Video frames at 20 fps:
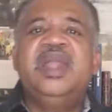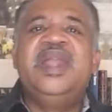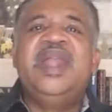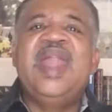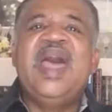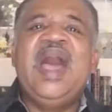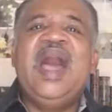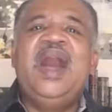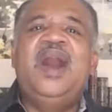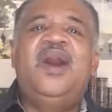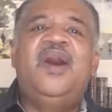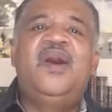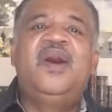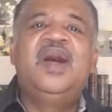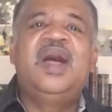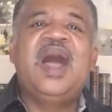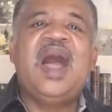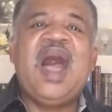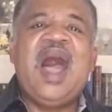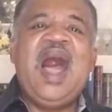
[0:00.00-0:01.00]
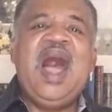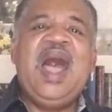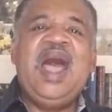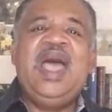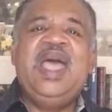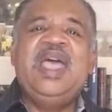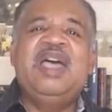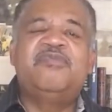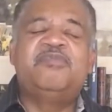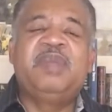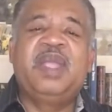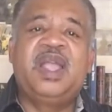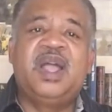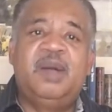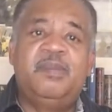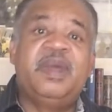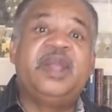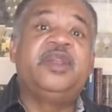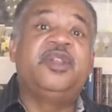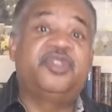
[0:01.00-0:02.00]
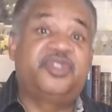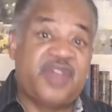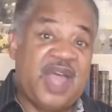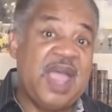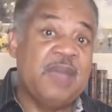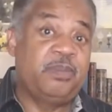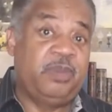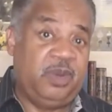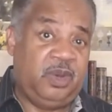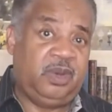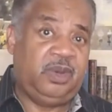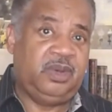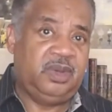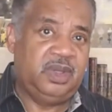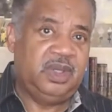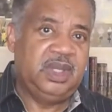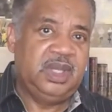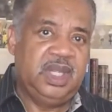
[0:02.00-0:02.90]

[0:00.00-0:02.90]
now I have become a disciple.